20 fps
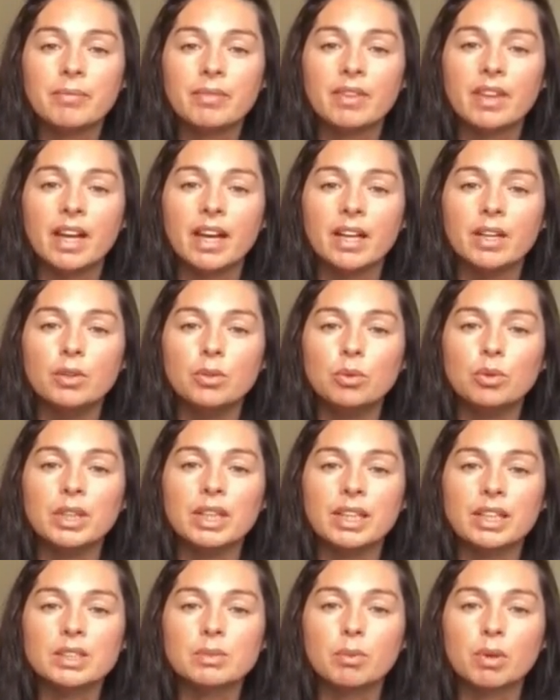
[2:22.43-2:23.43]
that I know
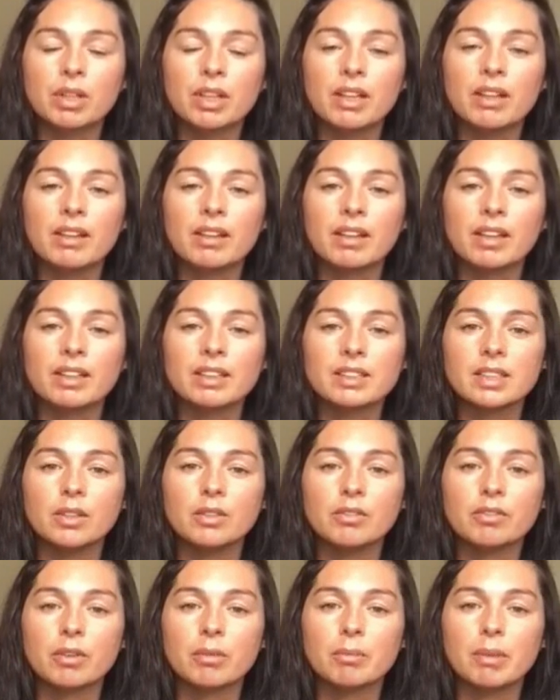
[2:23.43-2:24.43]
He is working things
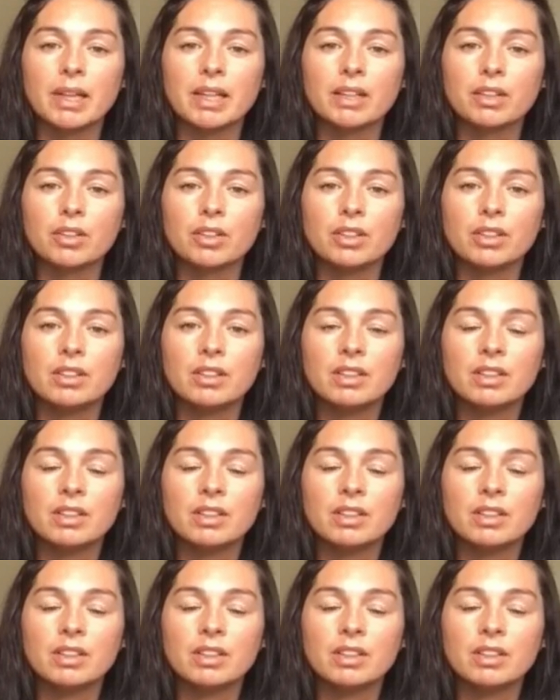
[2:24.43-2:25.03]
out for my good